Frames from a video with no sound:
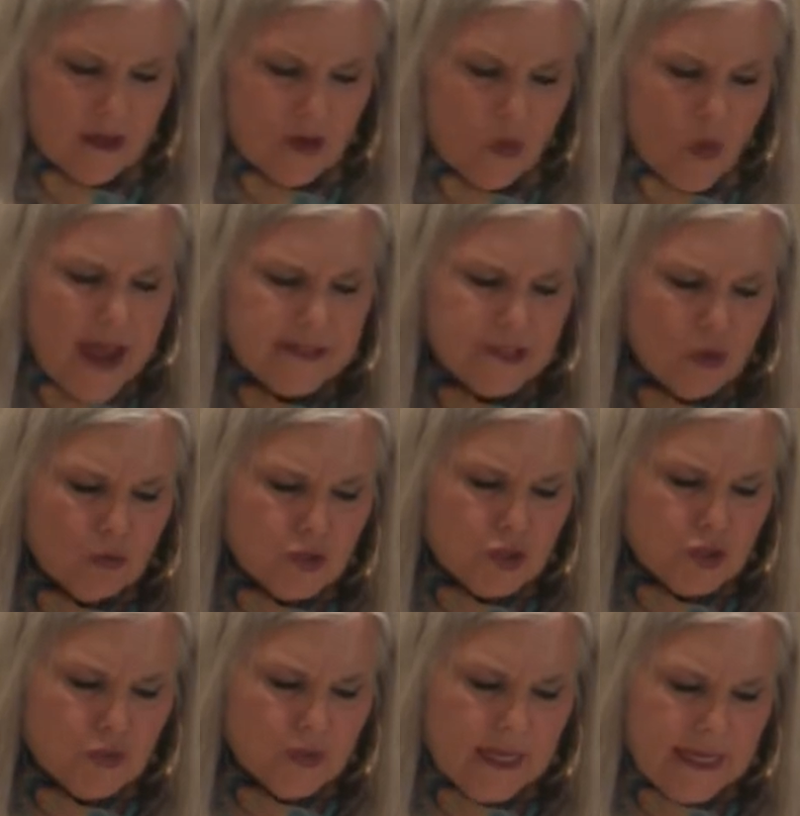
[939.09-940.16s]
Why don't
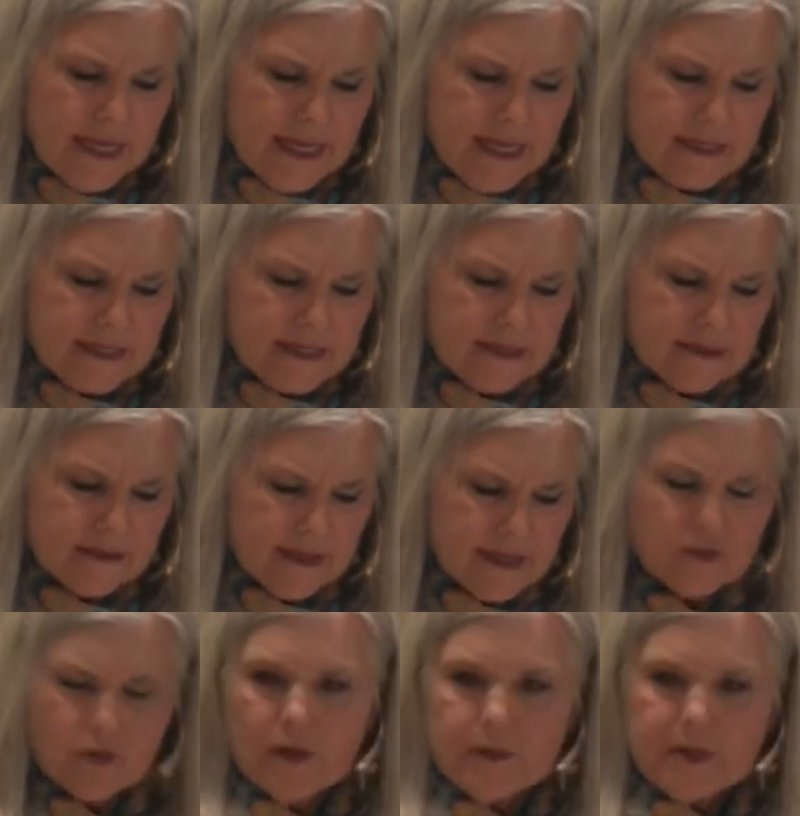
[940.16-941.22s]
you eat?
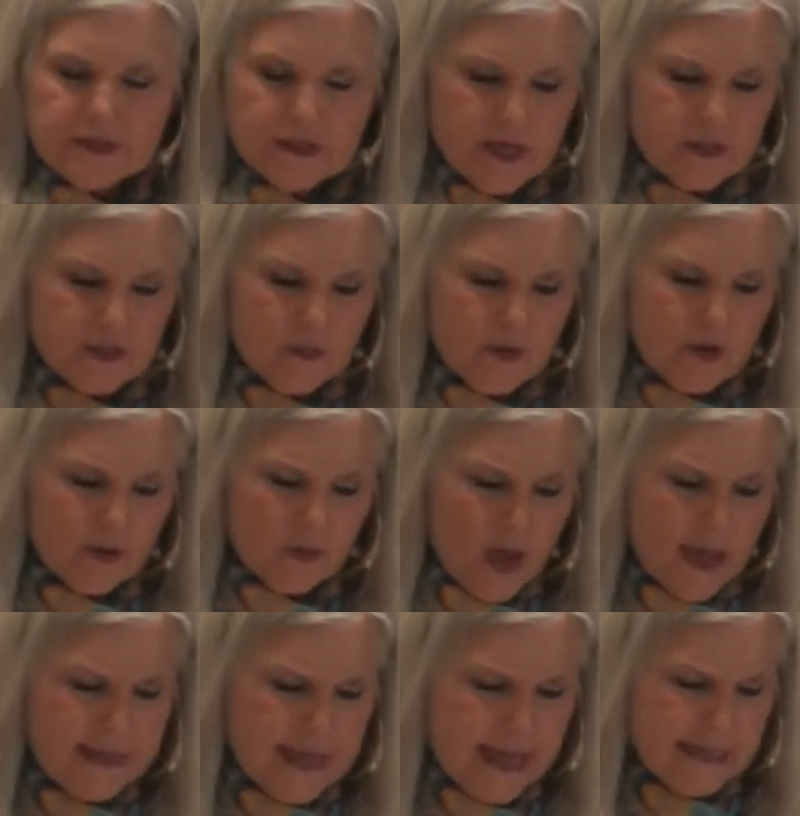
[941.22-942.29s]
That's what I'll be saying tomorrow.
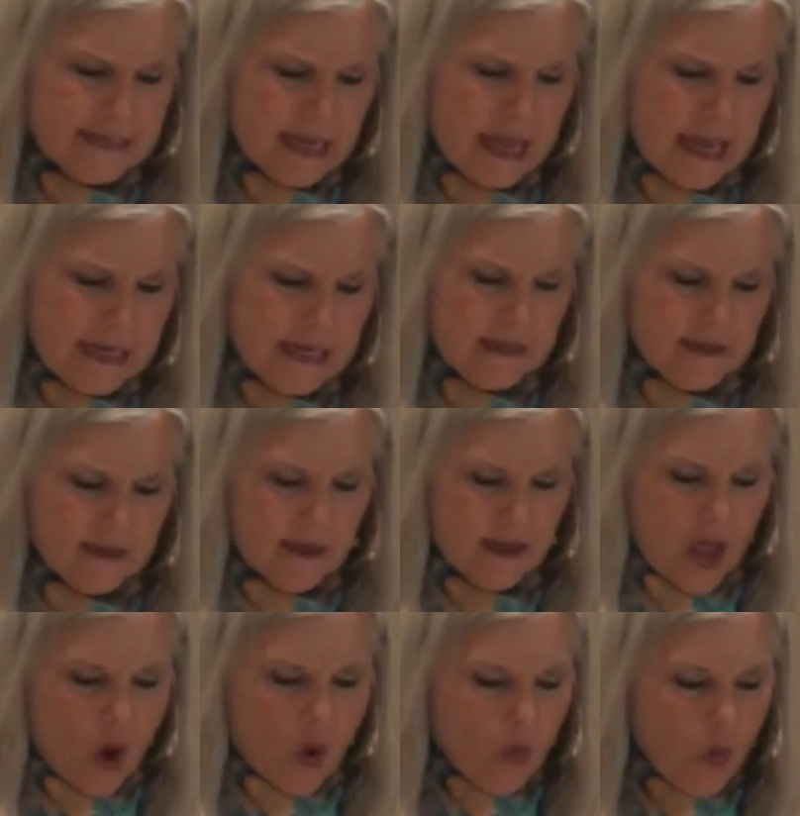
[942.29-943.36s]
Why can't I eat?
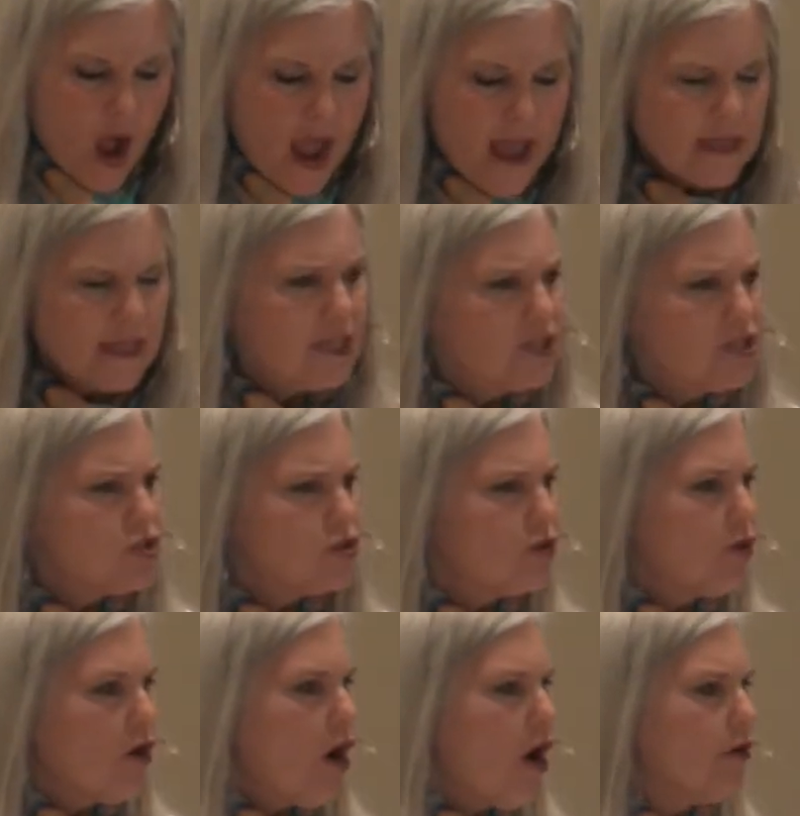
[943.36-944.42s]
Why is
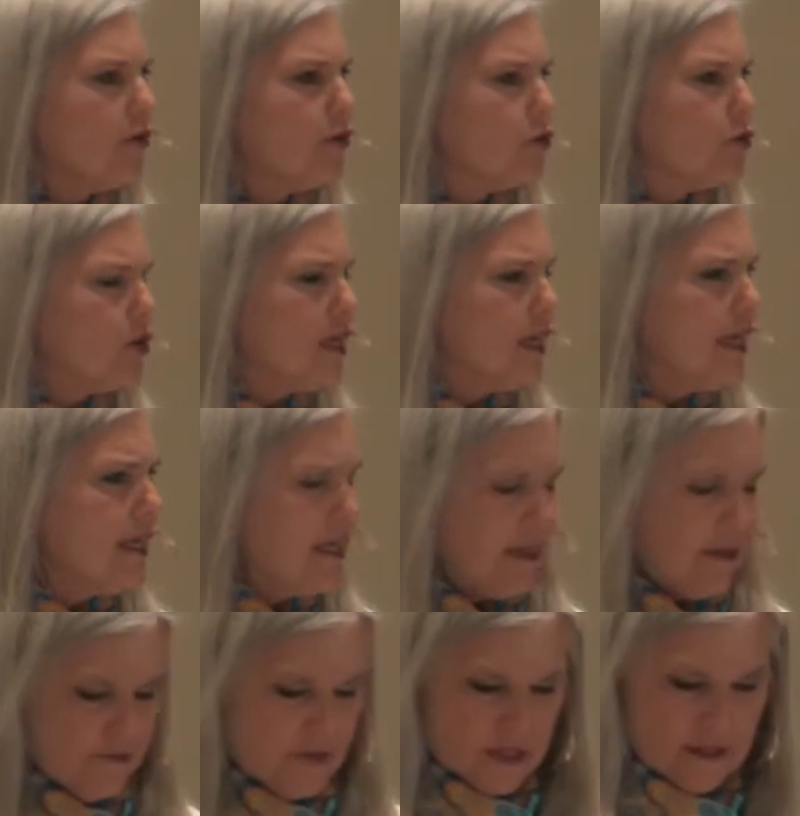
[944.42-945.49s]
your heart
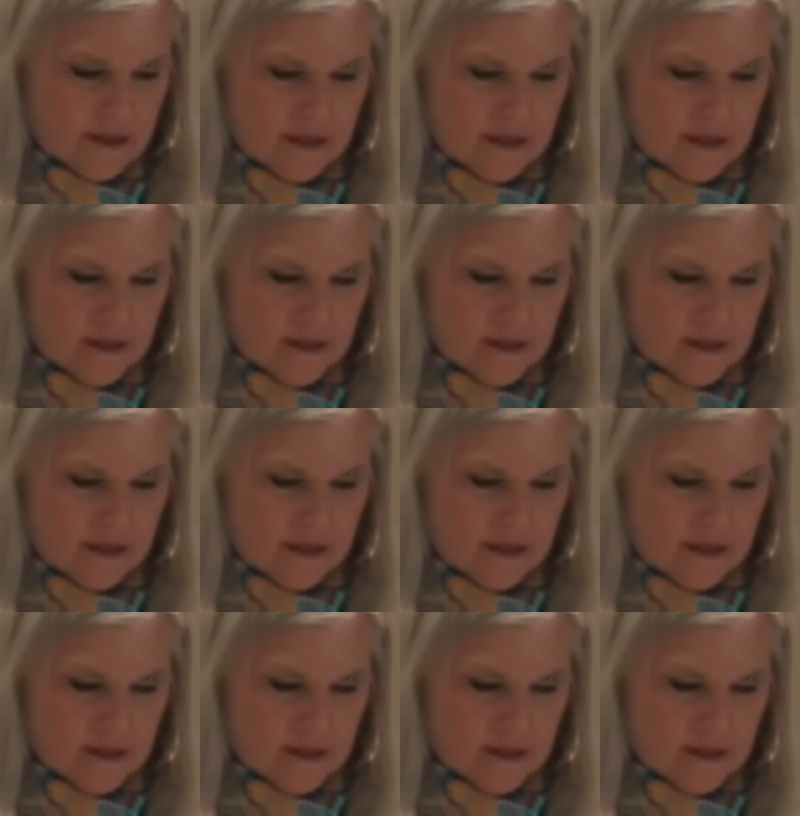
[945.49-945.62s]
grieved?